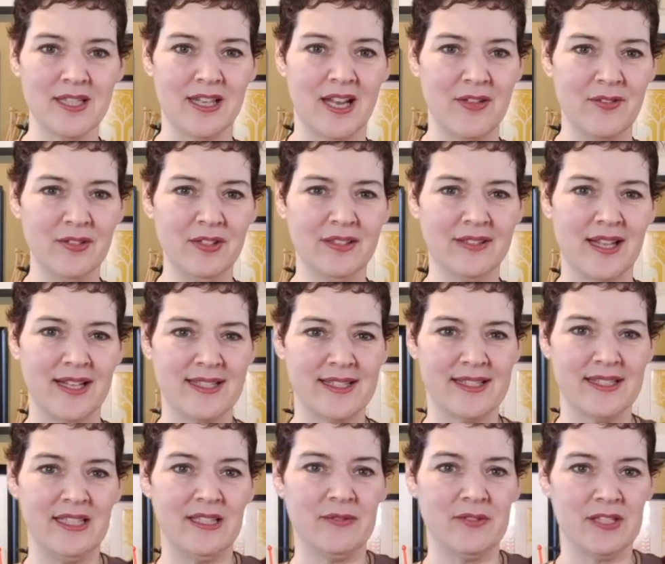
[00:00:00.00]
and I feel like that
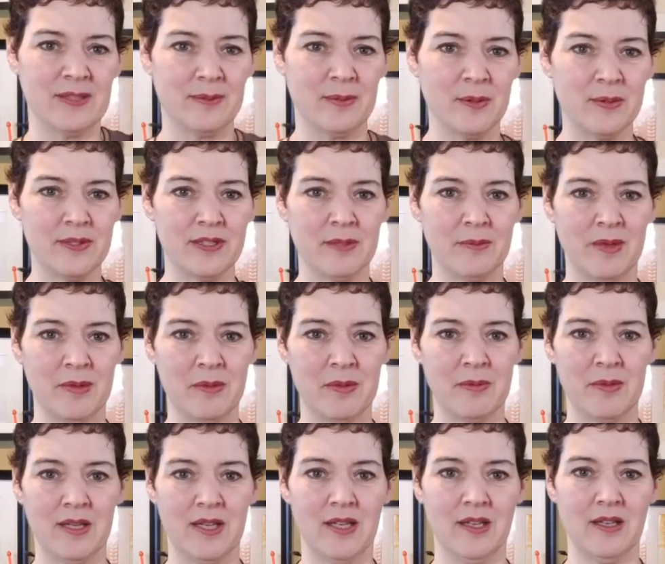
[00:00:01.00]
sleeve is supposed to maybe
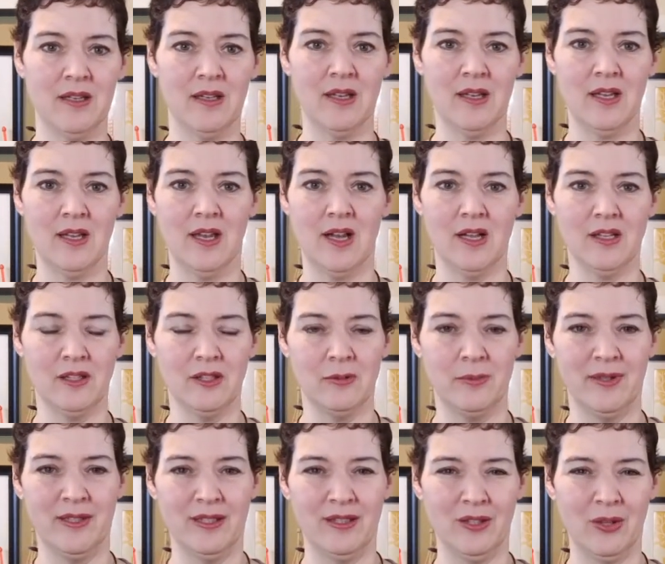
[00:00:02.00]
be a little
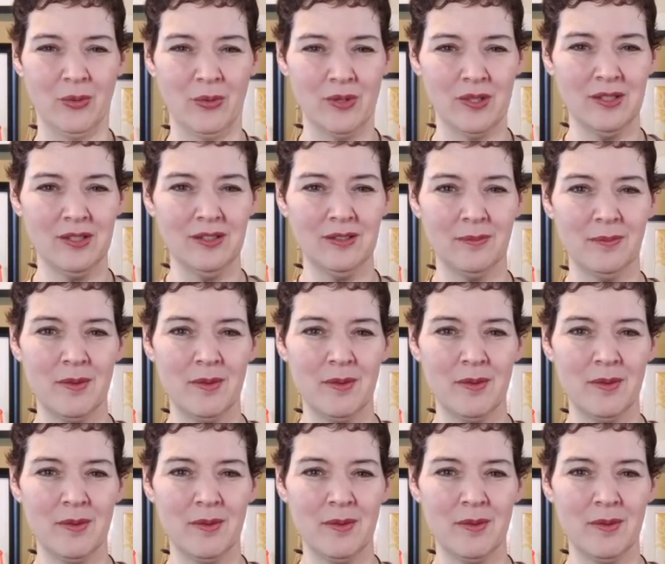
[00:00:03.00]
bit lower,